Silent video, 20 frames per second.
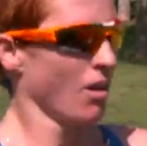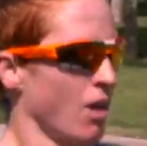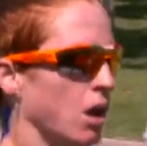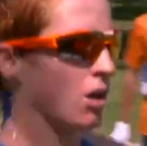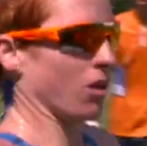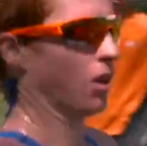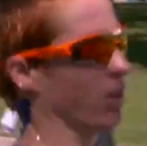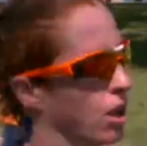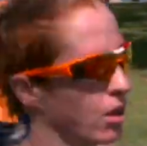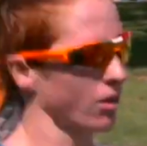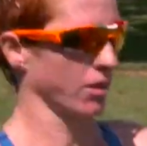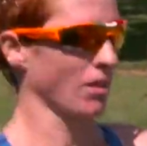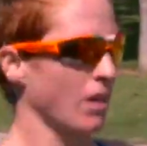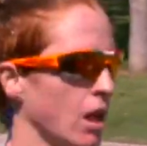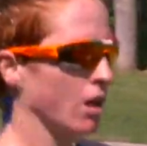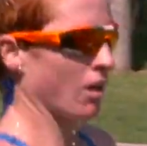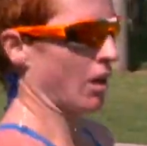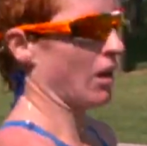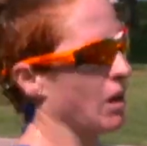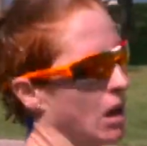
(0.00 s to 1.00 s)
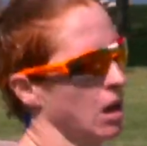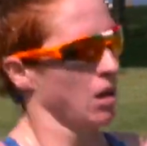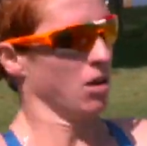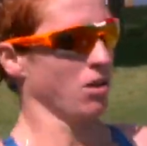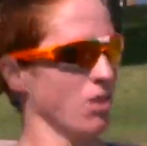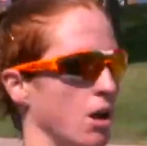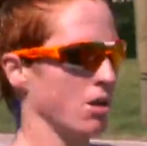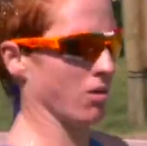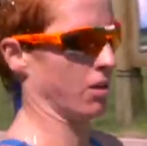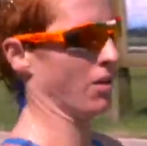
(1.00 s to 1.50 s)
course.
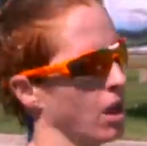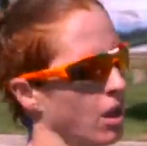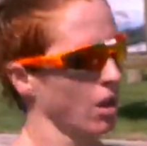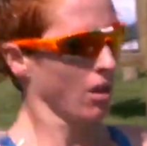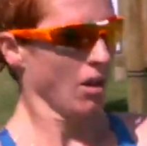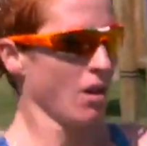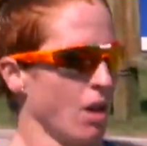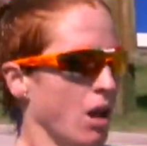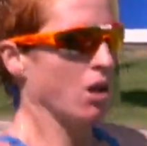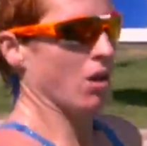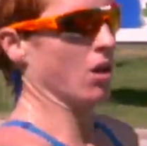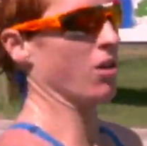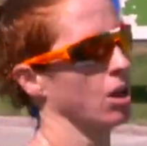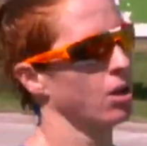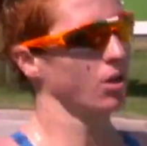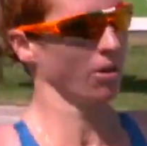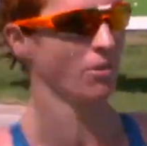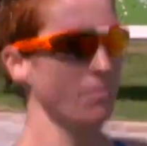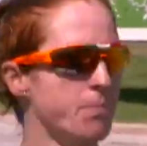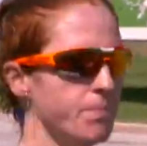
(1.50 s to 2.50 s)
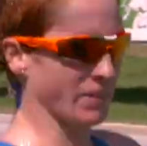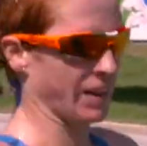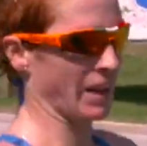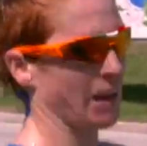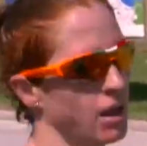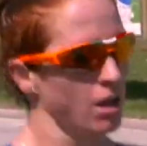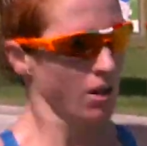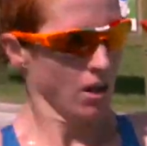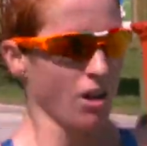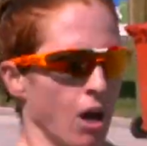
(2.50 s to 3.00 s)
That had been the Italian's
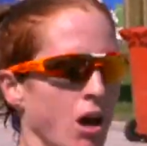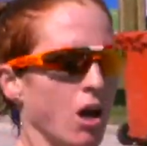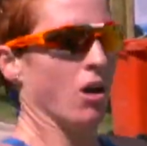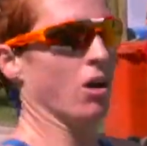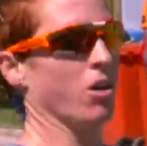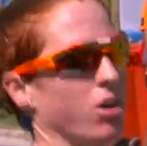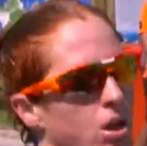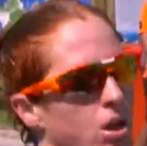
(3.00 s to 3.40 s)
first podium